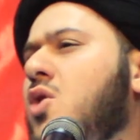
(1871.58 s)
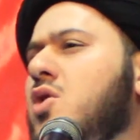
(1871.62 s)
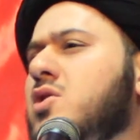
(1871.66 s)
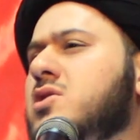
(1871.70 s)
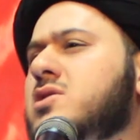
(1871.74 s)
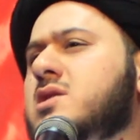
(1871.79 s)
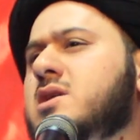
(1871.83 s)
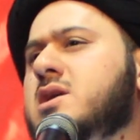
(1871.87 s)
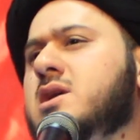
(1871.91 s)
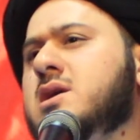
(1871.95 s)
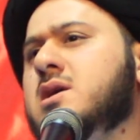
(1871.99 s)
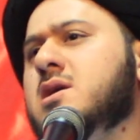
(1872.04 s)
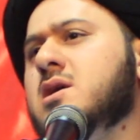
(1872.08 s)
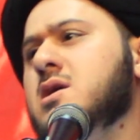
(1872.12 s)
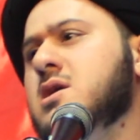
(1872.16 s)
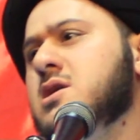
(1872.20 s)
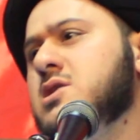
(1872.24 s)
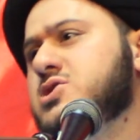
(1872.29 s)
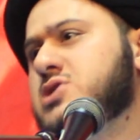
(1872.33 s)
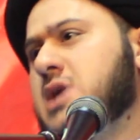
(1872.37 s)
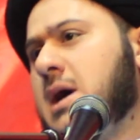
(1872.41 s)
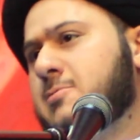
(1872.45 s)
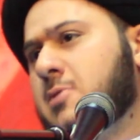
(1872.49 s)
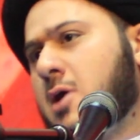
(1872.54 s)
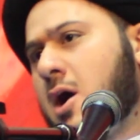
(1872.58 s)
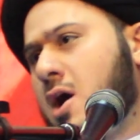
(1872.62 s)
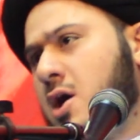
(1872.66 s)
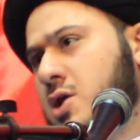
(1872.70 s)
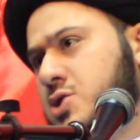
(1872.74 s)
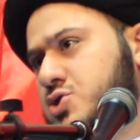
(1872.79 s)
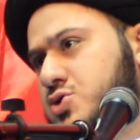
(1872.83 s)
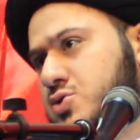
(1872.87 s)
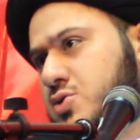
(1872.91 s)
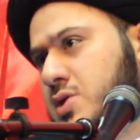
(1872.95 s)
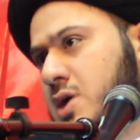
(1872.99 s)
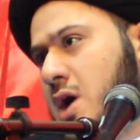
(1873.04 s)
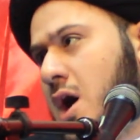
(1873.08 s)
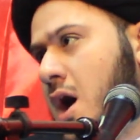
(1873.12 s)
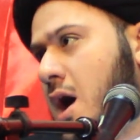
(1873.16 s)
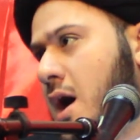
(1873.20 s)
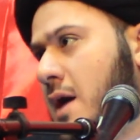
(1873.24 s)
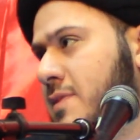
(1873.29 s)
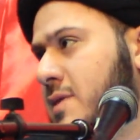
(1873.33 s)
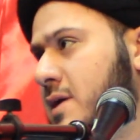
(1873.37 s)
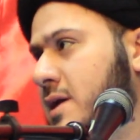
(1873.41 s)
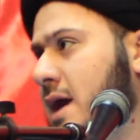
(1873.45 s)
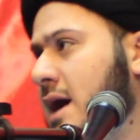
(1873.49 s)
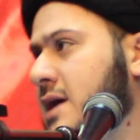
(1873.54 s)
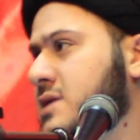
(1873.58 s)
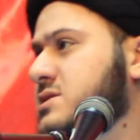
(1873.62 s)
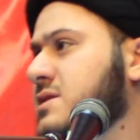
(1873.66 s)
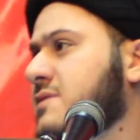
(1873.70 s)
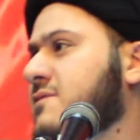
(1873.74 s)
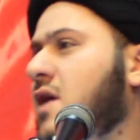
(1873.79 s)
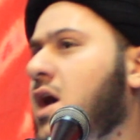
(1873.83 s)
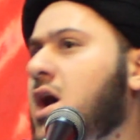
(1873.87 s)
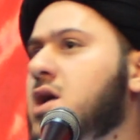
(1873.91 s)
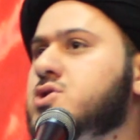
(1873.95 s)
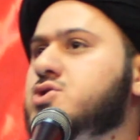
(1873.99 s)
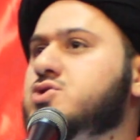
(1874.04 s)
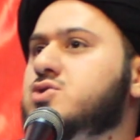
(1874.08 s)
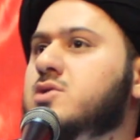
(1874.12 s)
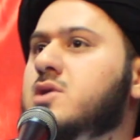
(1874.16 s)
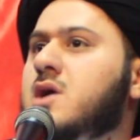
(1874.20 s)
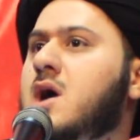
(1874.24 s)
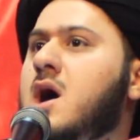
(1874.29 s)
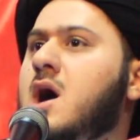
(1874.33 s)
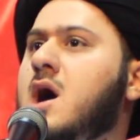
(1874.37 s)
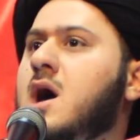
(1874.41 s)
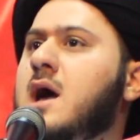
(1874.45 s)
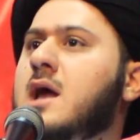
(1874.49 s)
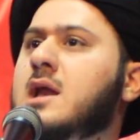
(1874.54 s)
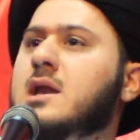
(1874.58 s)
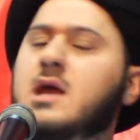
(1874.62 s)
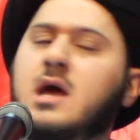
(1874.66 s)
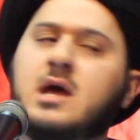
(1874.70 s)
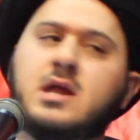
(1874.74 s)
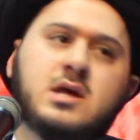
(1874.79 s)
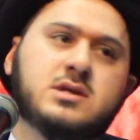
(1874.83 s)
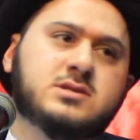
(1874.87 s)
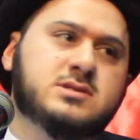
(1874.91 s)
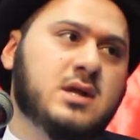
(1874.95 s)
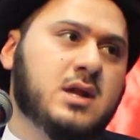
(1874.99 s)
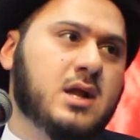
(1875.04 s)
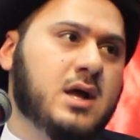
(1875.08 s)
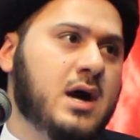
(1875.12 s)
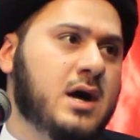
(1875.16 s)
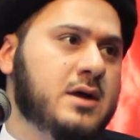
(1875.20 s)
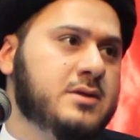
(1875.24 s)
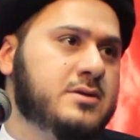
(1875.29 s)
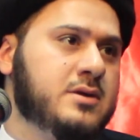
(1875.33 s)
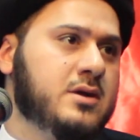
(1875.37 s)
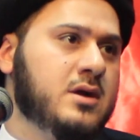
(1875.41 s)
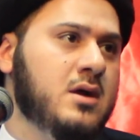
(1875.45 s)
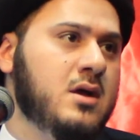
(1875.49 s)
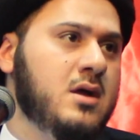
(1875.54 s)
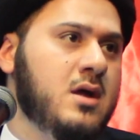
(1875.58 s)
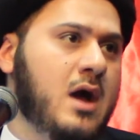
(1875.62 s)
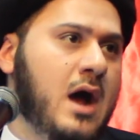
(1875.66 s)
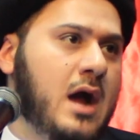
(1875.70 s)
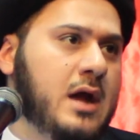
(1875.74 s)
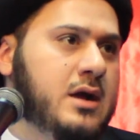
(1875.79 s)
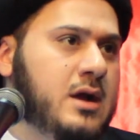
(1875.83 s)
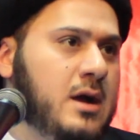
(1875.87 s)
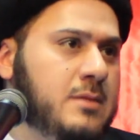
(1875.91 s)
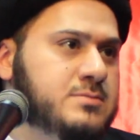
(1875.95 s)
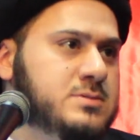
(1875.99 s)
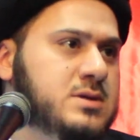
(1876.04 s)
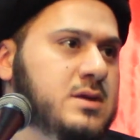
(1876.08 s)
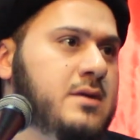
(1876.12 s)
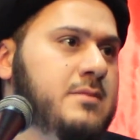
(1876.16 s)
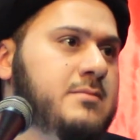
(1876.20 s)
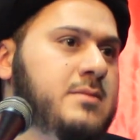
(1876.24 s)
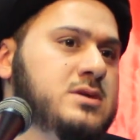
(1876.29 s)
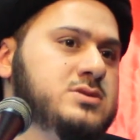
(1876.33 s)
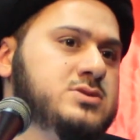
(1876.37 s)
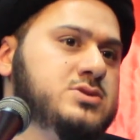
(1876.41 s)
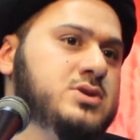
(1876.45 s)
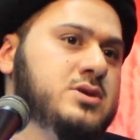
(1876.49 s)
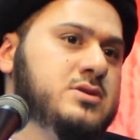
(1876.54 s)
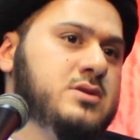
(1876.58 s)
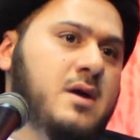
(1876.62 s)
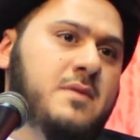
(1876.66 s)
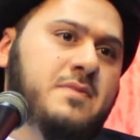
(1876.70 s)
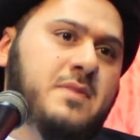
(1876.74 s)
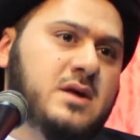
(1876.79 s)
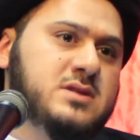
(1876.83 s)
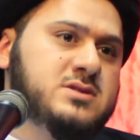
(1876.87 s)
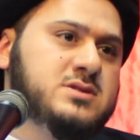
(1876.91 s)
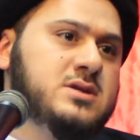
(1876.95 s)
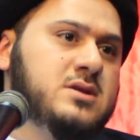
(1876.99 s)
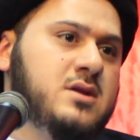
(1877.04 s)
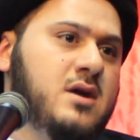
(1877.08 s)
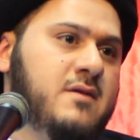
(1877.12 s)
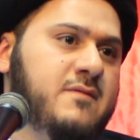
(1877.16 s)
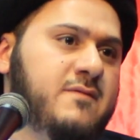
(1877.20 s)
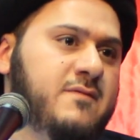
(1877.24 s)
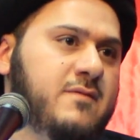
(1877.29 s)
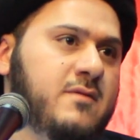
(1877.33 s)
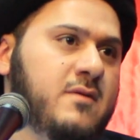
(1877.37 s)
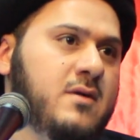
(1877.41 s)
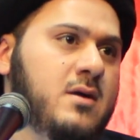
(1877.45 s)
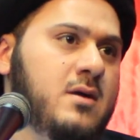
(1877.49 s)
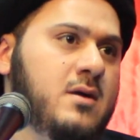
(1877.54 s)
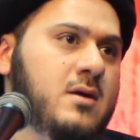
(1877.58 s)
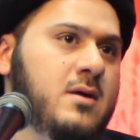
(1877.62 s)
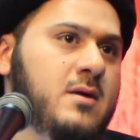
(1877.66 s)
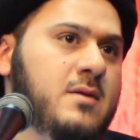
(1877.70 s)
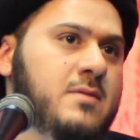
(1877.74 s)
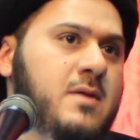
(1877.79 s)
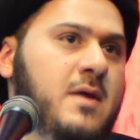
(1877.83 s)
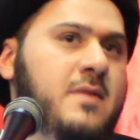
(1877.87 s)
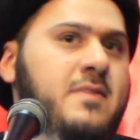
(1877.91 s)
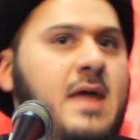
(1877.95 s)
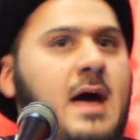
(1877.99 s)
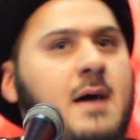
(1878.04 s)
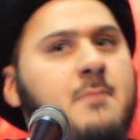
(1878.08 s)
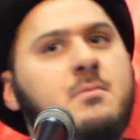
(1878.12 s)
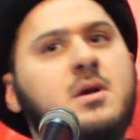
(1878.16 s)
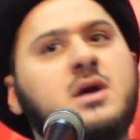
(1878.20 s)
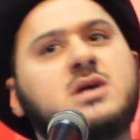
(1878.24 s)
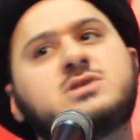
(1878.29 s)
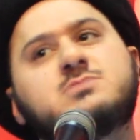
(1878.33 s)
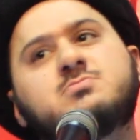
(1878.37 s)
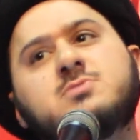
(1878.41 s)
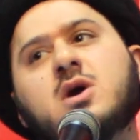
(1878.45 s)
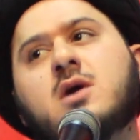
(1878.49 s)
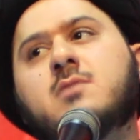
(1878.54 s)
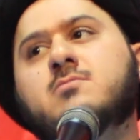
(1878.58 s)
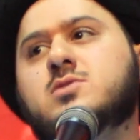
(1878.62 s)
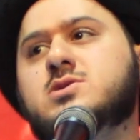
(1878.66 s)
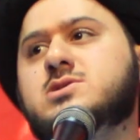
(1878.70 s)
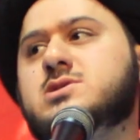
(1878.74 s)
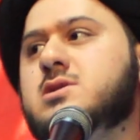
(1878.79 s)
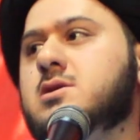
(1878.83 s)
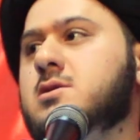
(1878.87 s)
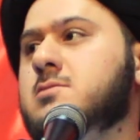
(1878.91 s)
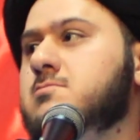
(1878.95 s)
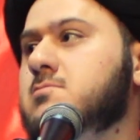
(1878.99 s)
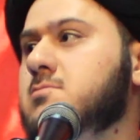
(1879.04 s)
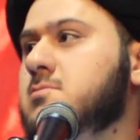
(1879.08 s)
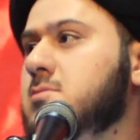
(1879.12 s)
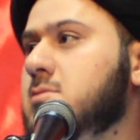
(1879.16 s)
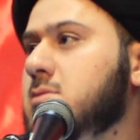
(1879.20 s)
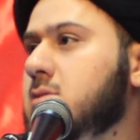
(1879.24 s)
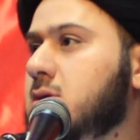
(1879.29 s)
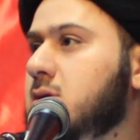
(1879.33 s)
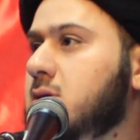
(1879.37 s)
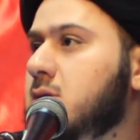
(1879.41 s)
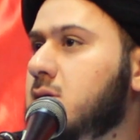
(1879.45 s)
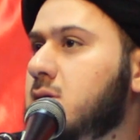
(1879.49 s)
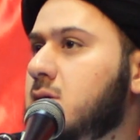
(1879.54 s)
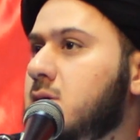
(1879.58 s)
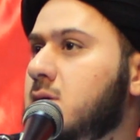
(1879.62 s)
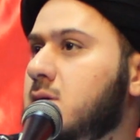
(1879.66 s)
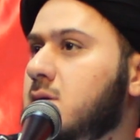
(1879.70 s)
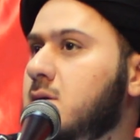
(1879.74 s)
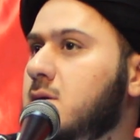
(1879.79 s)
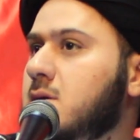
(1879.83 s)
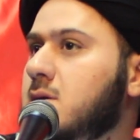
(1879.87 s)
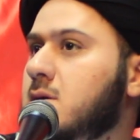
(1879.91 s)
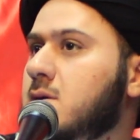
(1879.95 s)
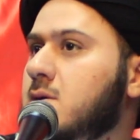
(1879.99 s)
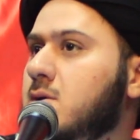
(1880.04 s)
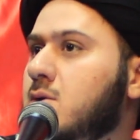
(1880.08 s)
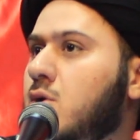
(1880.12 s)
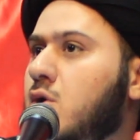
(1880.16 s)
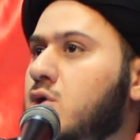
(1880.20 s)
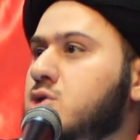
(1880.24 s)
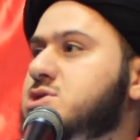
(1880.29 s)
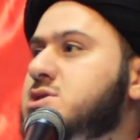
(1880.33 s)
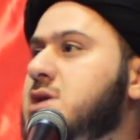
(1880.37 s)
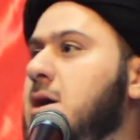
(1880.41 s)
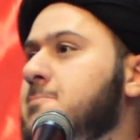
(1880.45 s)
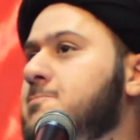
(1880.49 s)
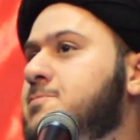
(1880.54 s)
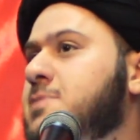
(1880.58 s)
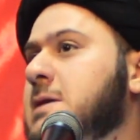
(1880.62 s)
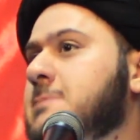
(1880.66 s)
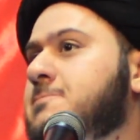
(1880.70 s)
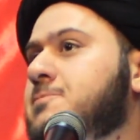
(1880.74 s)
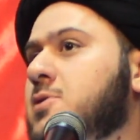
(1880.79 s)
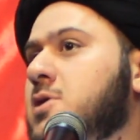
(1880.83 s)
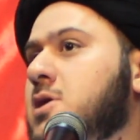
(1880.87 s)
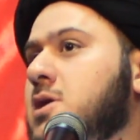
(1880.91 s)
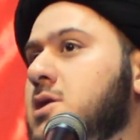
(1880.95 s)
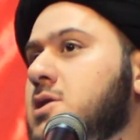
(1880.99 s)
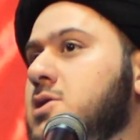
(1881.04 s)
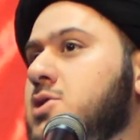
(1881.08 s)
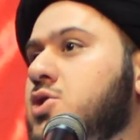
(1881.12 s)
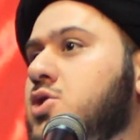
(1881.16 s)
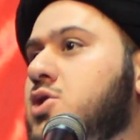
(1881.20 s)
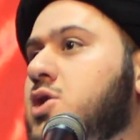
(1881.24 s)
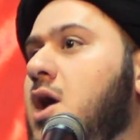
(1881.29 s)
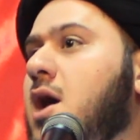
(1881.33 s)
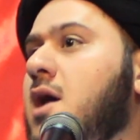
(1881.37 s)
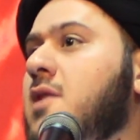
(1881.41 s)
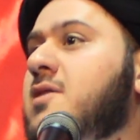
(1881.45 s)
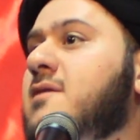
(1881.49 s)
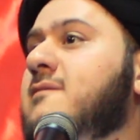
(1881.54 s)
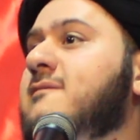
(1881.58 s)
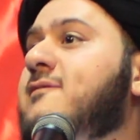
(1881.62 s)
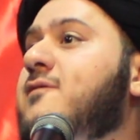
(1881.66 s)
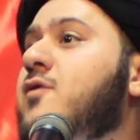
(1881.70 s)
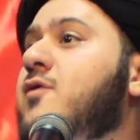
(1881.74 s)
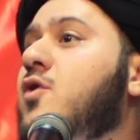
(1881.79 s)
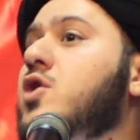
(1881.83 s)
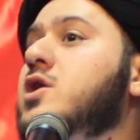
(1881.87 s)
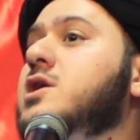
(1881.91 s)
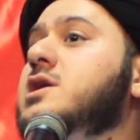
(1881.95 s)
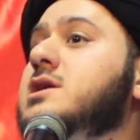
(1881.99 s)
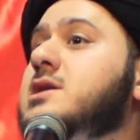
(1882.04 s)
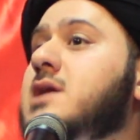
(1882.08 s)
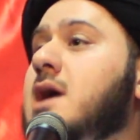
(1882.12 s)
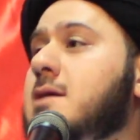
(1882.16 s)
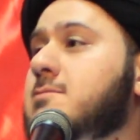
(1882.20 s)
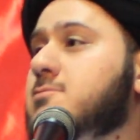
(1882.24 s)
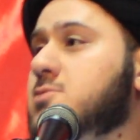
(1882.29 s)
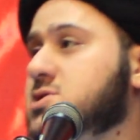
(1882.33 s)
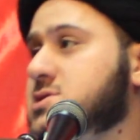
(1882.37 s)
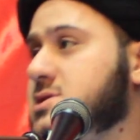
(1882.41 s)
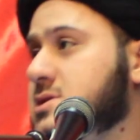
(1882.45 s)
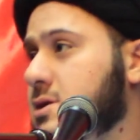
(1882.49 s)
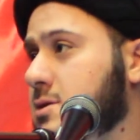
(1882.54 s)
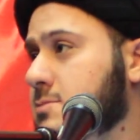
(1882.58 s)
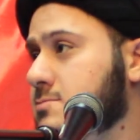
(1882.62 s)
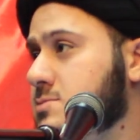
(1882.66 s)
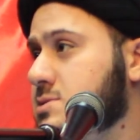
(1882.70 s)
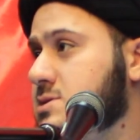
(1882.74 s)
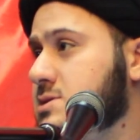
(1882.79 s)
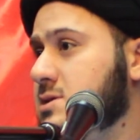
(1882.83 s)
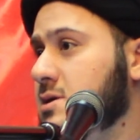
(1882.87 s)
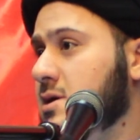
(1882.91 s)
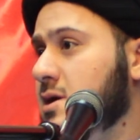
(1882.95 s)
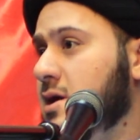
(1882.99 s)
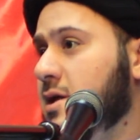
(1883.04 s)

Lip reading: Only Shab Ashura, on the night of Ashura and Laylatul Qadr. I come to the masjid and that's enough. Then that makes me a Muslim. Or some people, you call them 40-day Muslims.